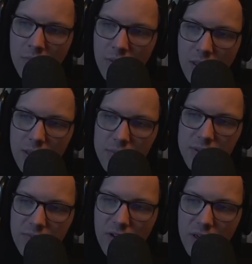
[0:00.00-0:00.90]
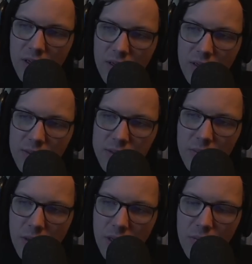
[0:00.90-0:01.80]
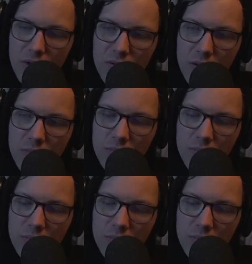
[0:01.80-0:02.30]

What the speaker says: Keeps the blood moving.